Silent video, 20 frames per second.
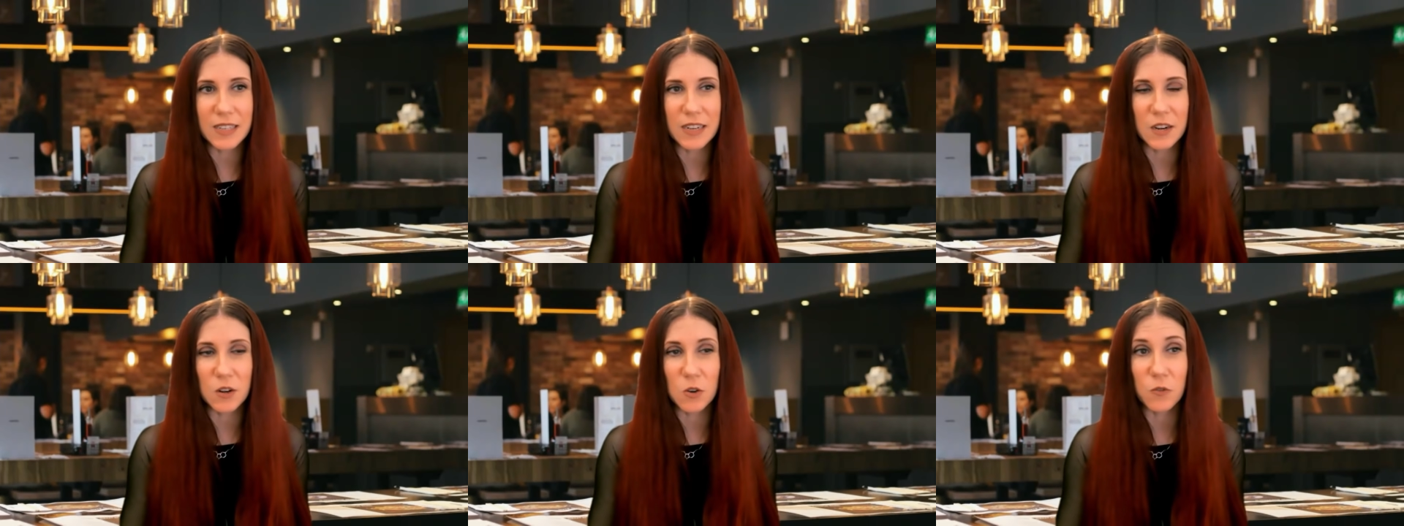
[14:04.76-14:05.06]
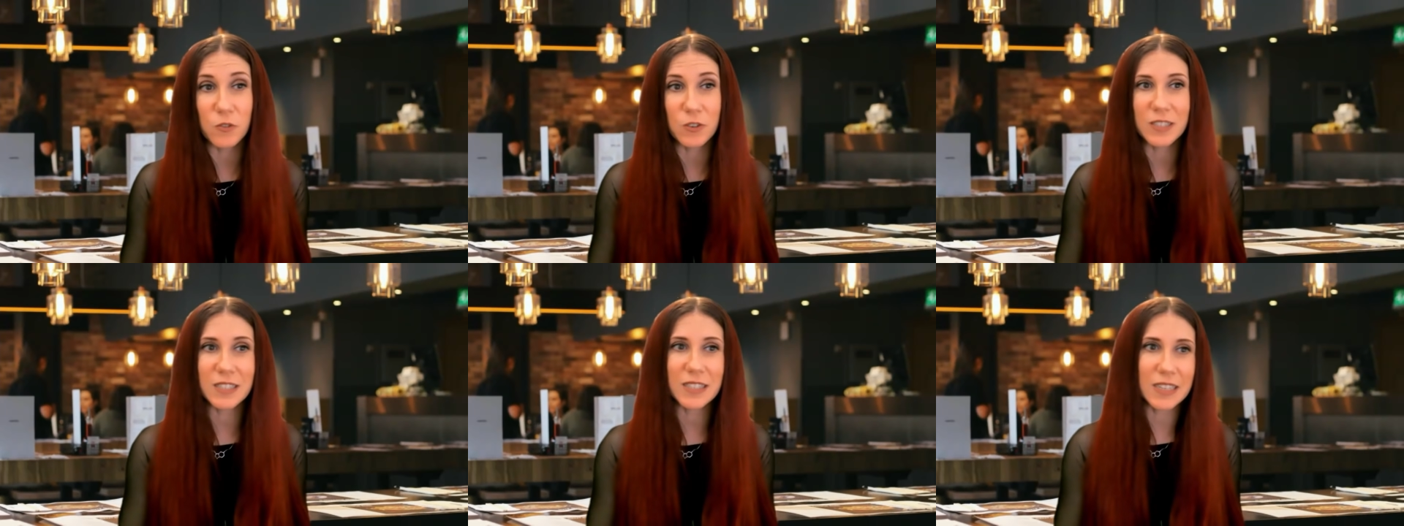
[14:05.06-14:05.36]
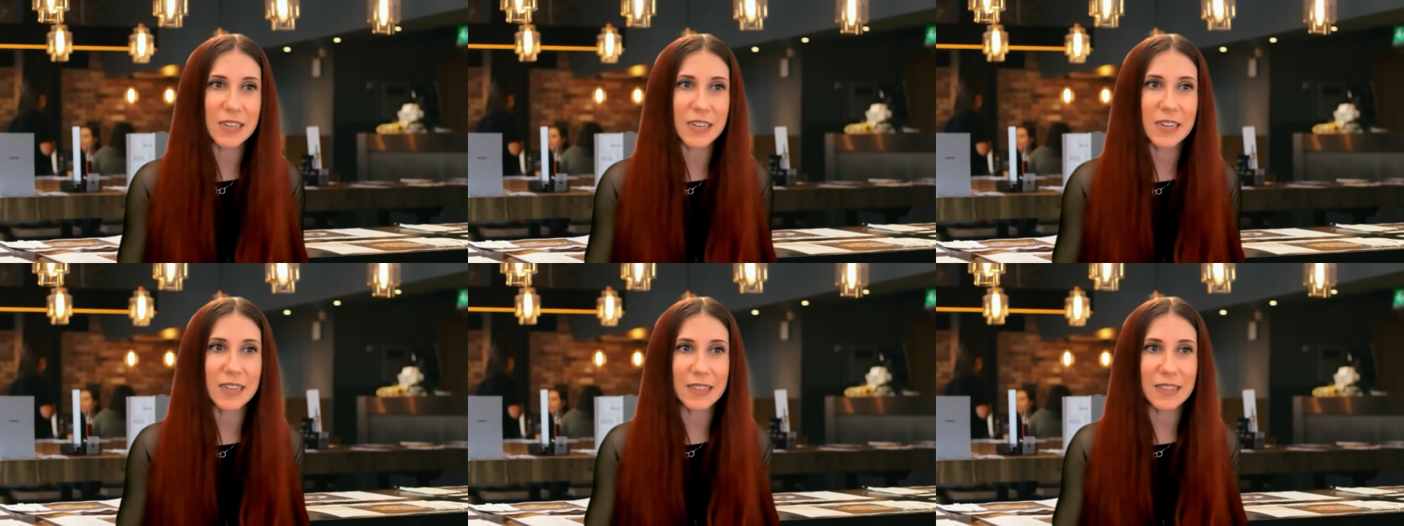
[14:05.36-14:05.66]
and
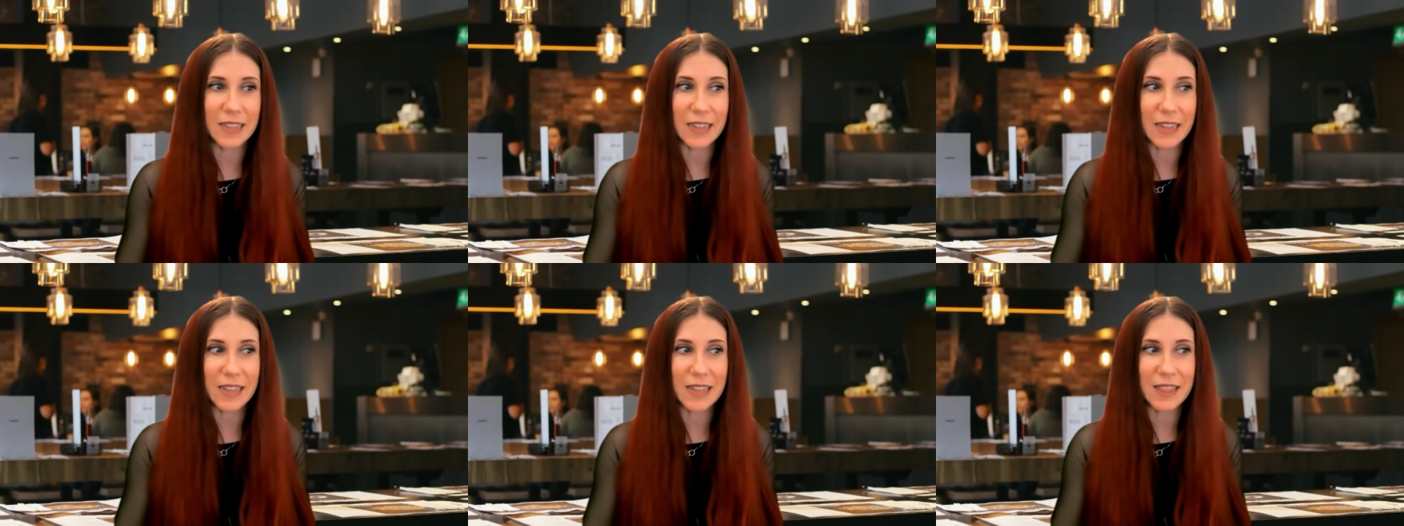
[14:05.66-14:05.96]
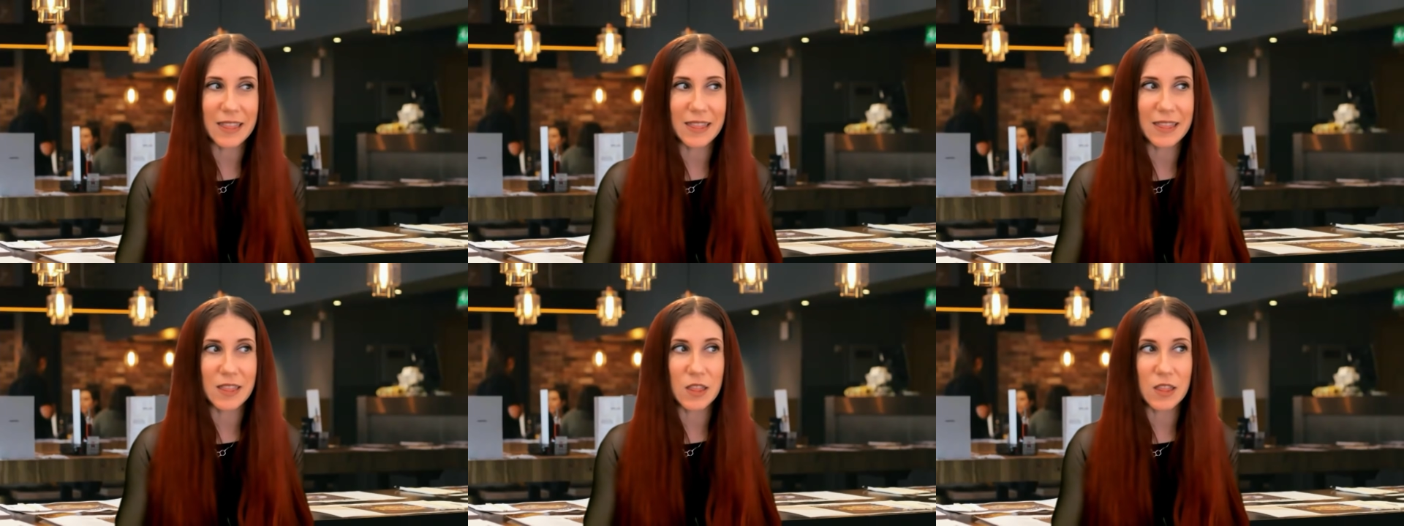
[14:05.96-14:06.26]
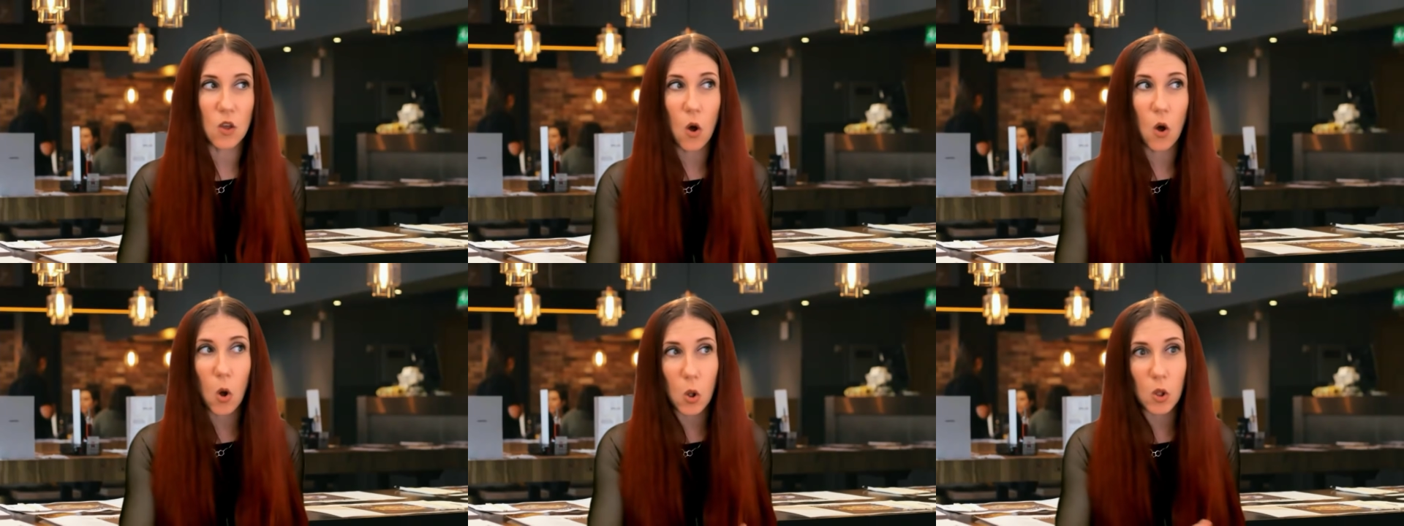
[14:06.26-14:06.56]
overseeing
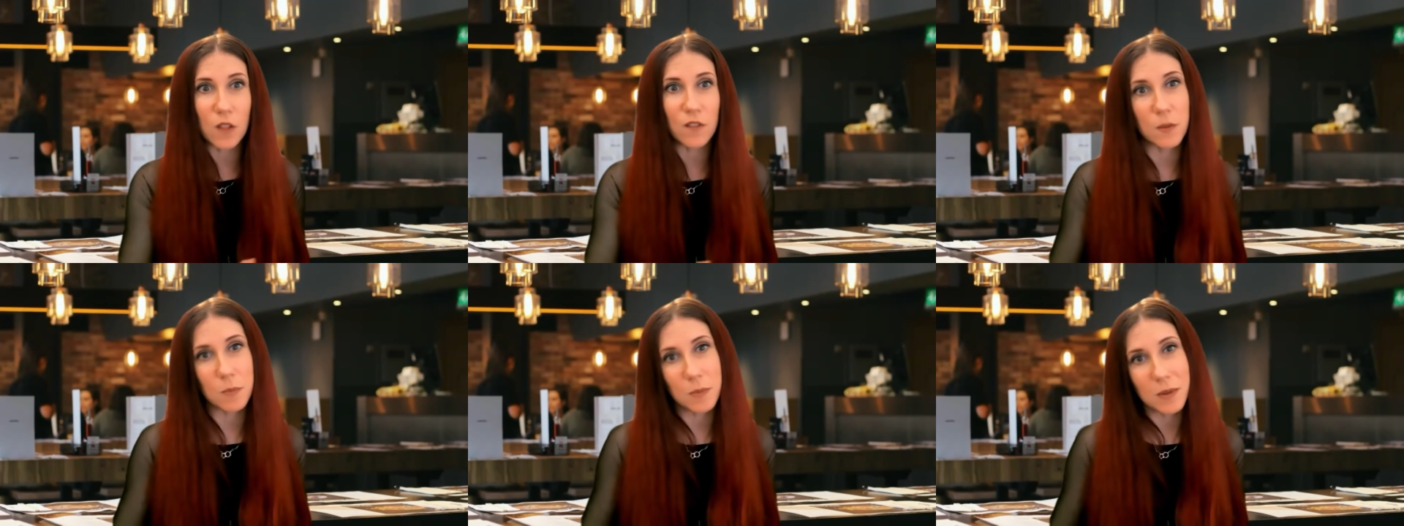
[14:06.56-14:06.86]
all of the